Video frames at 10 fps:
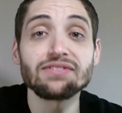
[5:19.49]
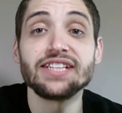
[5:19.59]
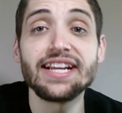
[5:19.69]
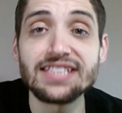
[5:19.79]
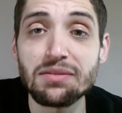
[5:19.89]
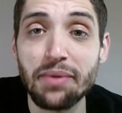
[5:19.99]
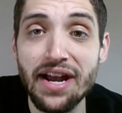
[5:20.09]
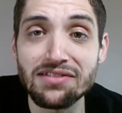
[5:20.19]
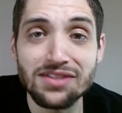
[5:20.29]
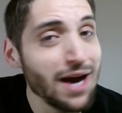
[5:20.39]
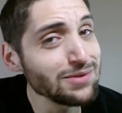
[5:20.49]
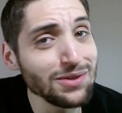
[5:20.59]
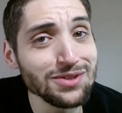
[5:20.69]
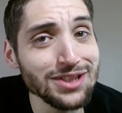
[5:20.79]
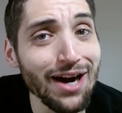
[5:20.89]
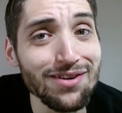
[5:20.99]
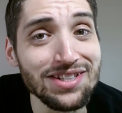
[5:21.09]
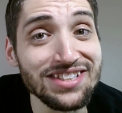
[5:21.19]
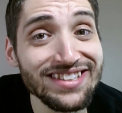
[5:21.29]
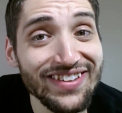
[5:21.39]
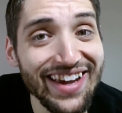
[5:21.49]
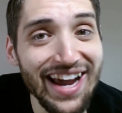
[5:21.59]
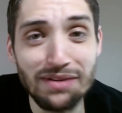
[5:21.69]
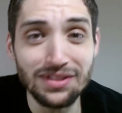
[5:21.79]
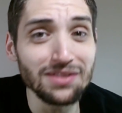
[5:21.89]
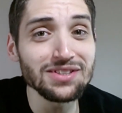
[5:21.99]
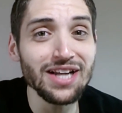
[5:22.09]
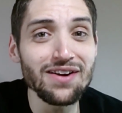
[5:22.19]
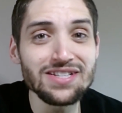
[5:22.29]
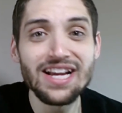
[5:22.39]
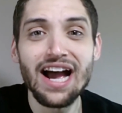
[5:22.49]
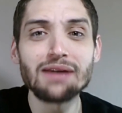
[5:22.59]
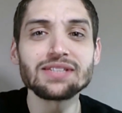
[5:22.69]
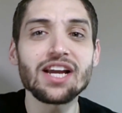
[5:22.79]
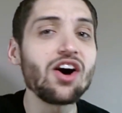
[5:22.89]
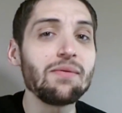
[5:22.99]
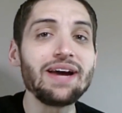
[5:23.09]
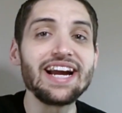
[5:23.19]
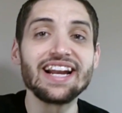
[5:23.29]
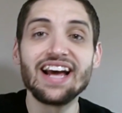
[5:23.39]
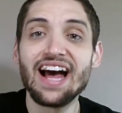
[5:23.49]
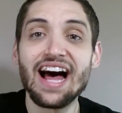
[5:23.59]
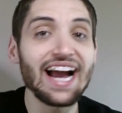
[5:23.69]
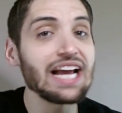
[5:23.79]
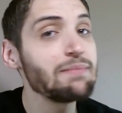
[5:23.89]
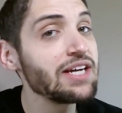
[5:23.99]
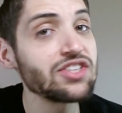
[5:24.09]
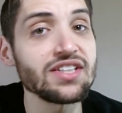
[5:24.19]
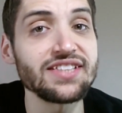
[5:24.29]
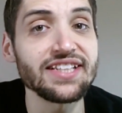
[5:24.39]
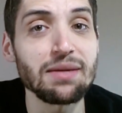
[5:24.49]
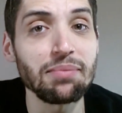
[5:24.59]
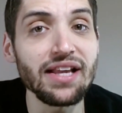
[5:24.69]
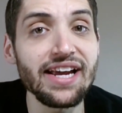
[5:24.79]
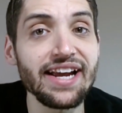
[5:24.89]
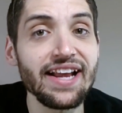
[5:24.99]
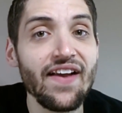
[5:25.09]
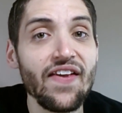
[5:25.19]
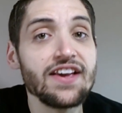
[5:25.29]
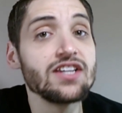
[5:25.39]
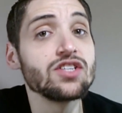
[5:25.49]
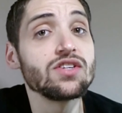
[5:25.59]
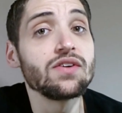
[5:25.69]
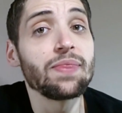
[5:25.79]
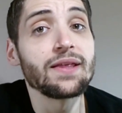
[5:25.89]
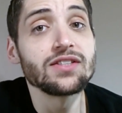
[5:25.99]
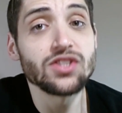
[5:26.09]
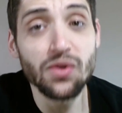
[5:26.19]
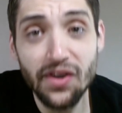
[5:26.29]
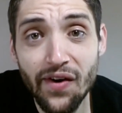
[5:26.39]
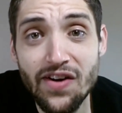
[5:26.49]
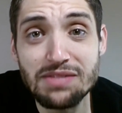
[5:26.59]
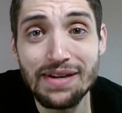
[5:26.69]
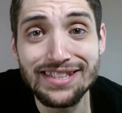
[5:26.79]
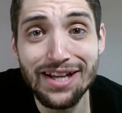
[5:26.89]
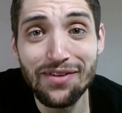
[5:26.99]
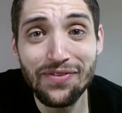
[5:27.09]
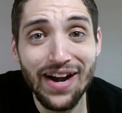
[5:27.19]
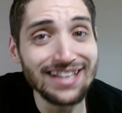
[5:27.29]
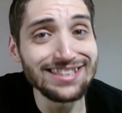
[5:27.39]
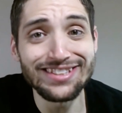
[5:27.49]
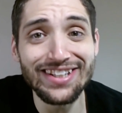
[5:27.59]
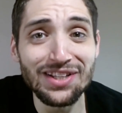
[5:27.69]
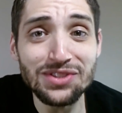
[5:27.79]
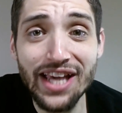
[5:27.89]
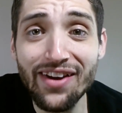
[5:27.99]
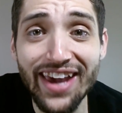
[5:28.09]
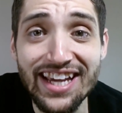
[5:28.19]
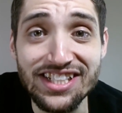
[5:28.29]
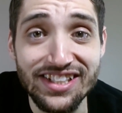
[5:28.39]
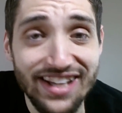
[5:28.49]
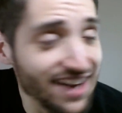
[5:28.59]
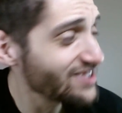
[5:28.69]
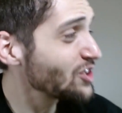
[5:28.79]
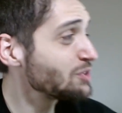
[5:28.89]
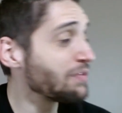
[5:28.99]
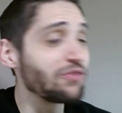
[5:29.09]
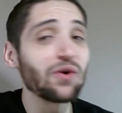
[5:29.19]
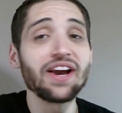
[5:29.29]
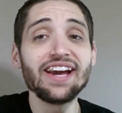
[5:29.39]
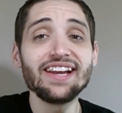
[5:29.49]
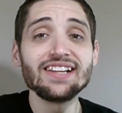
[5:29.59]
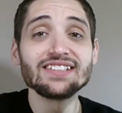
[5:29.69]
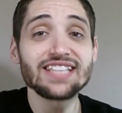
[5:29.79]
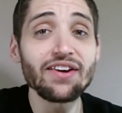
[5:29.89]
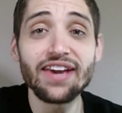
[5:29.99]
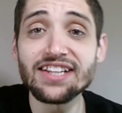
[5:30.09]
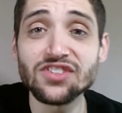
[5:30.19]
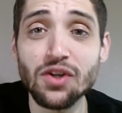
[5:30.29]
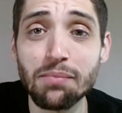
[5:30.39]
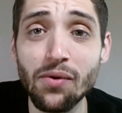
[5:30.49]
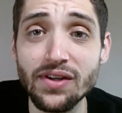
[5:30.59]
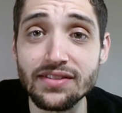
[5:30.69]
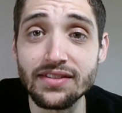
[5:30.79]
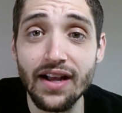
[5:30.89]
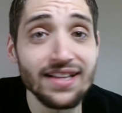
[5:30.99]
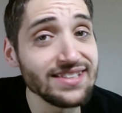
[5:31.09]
After 18 pounds, I was a little discouraged. Okay? I was a little discouraged. I was like, oh man, I got to make sure I stick to the plan. So to encourage myself, I just took a little scalecation. Now, I told you beforehand, scalecations are important.